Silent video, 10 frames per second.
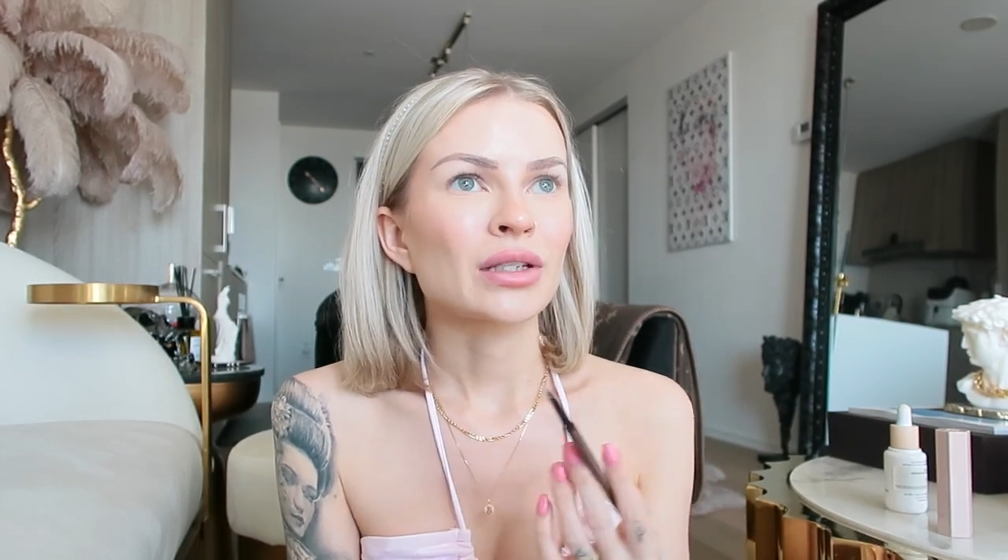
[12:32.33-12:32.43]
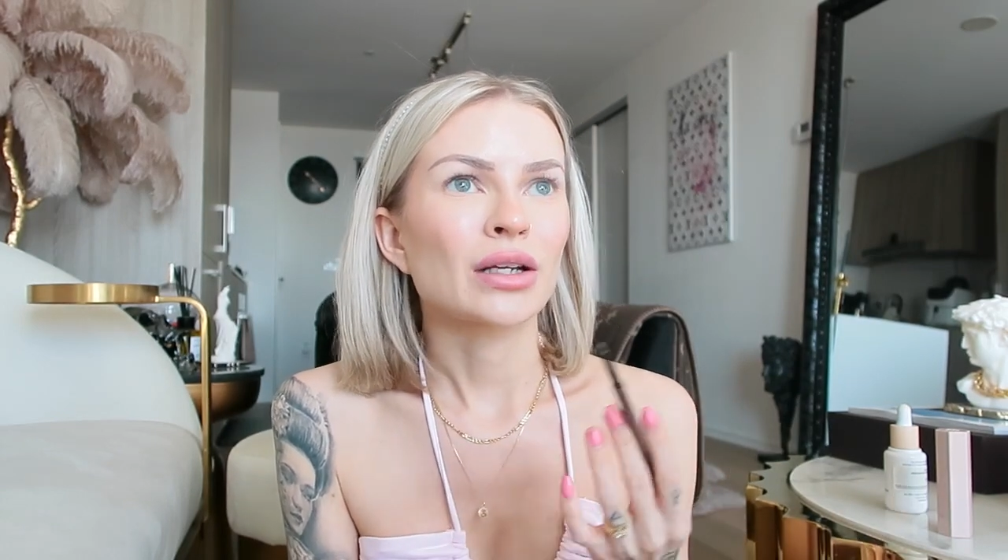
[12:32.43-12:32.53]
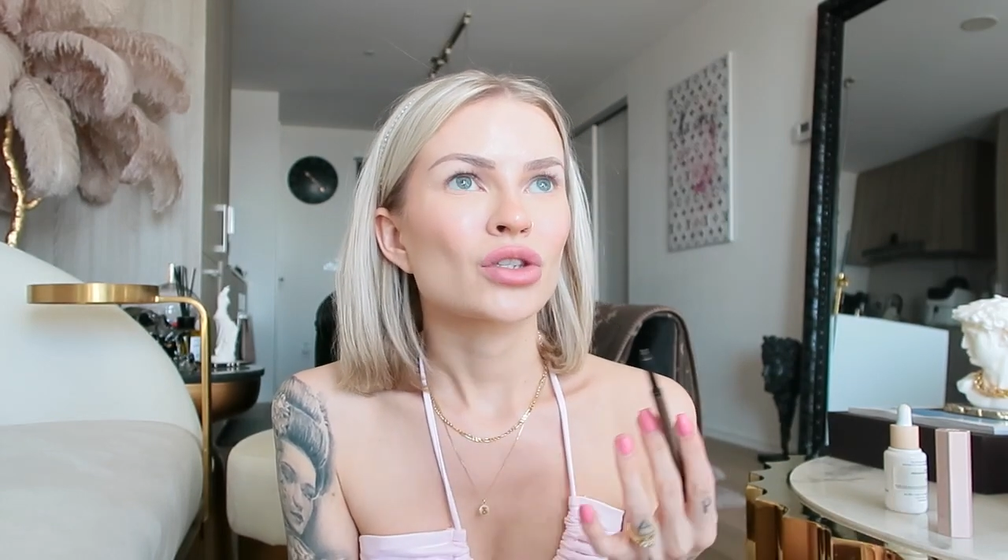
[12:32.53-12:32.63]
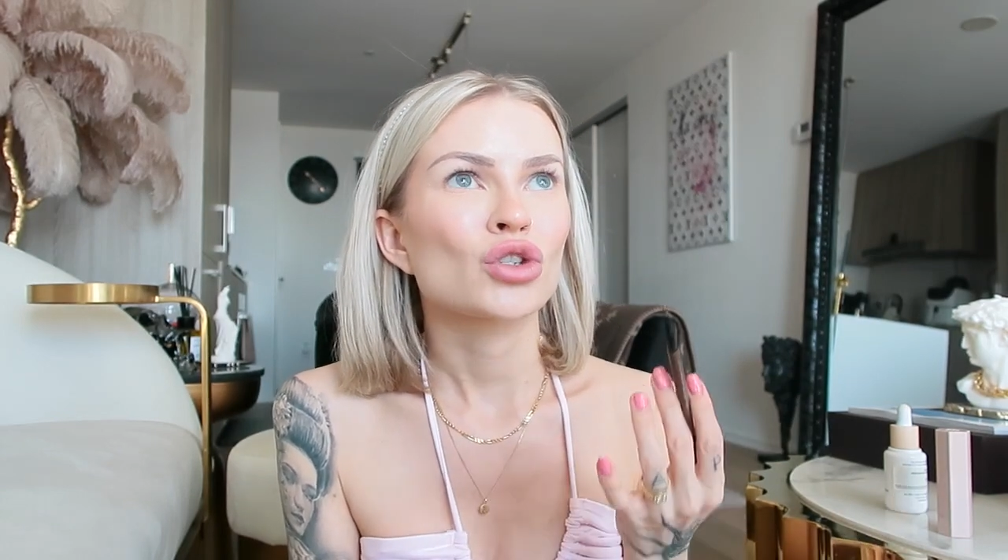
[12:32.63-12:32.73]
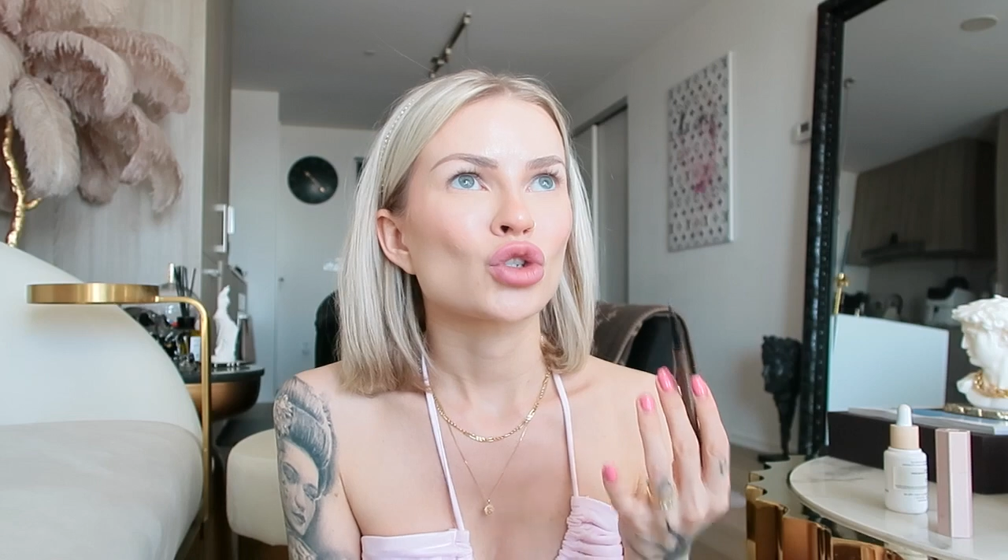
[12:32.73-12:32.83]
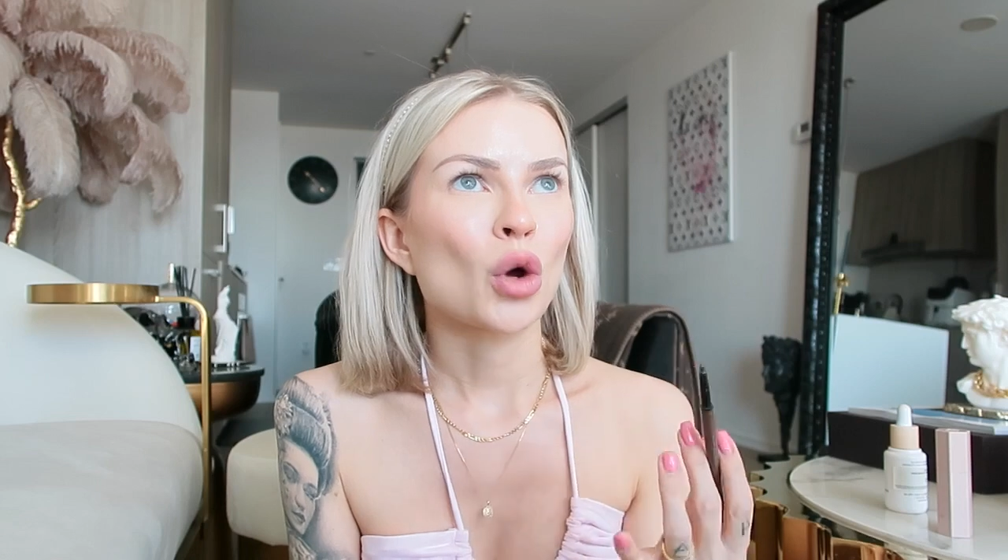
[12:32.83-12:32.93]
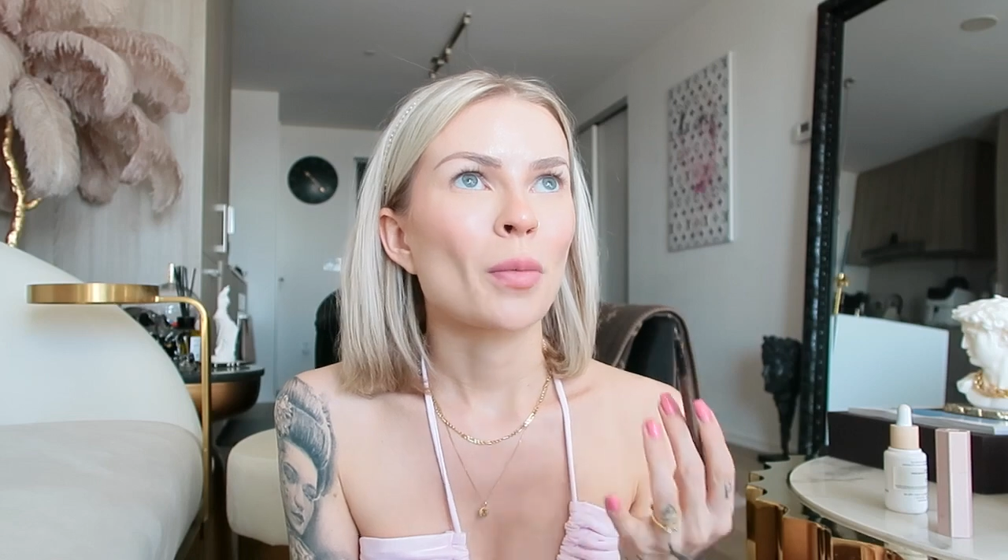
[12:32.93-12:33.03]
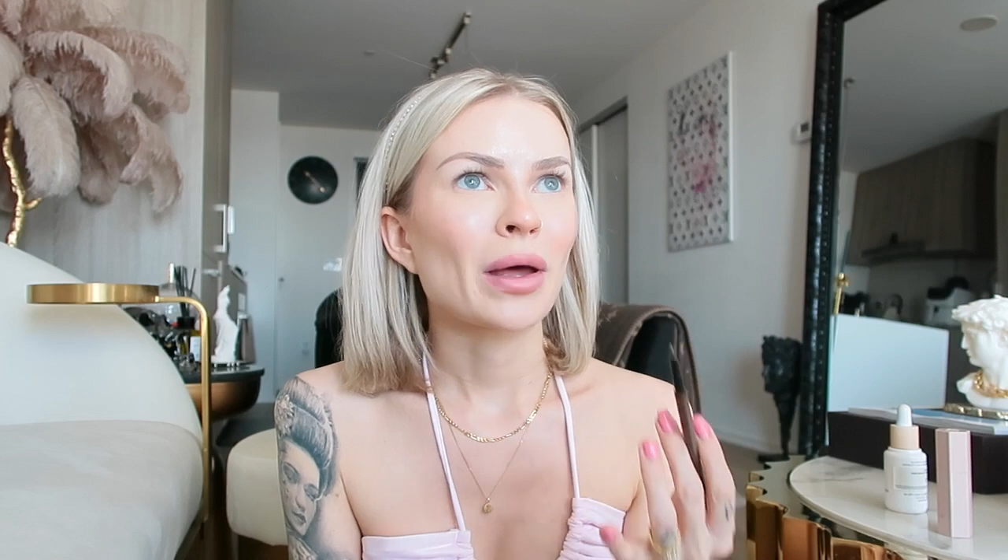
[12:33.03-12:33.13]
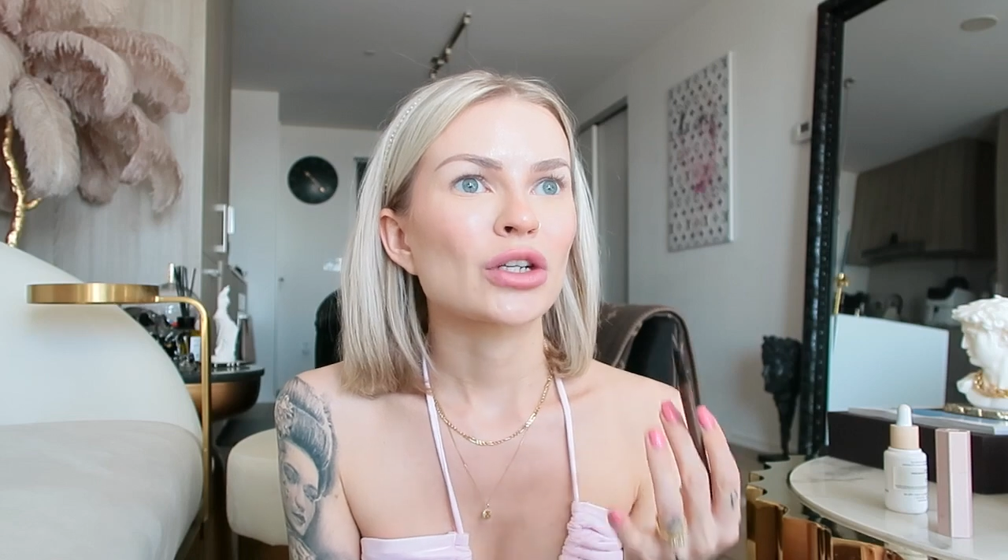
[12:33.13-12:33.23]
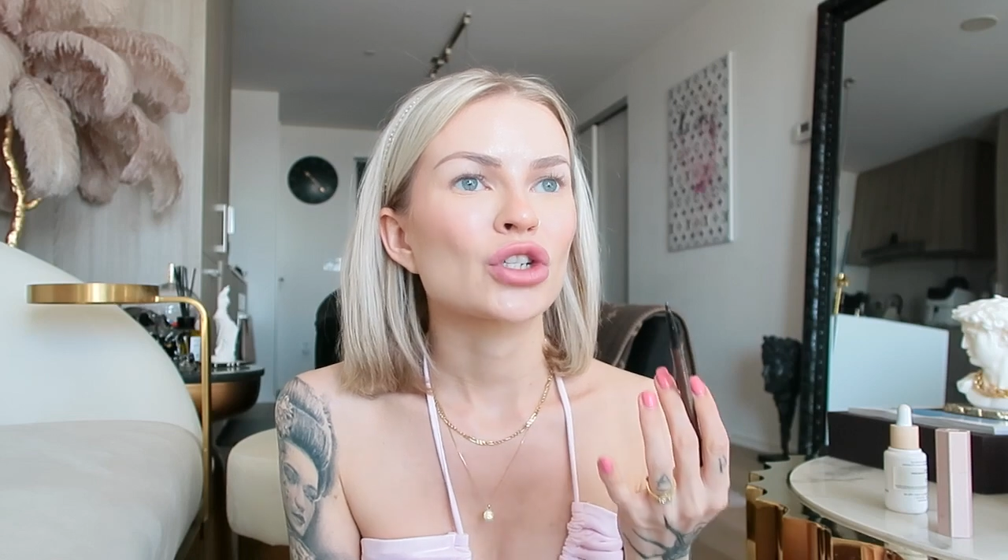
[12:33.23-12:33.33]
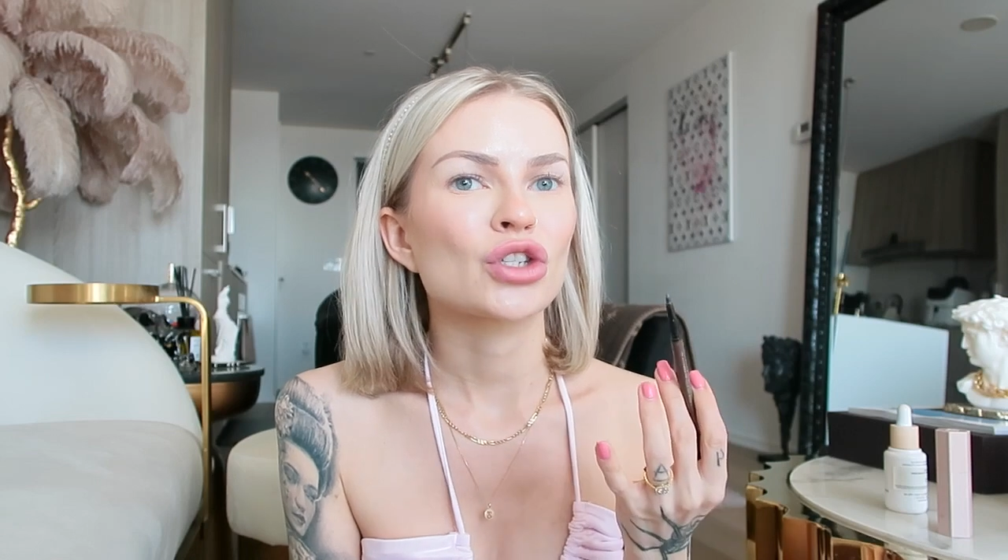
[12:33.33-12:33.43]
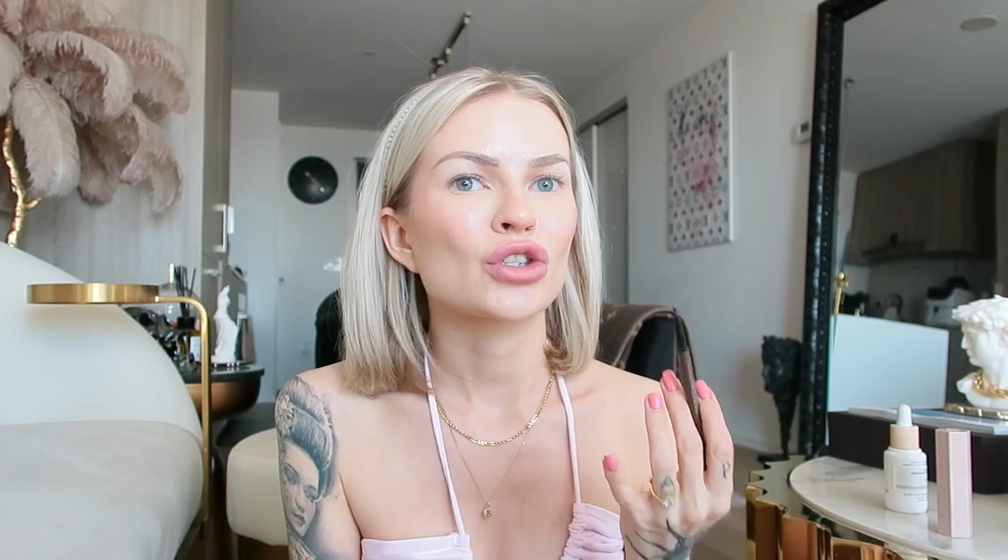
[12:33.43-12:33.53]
get so much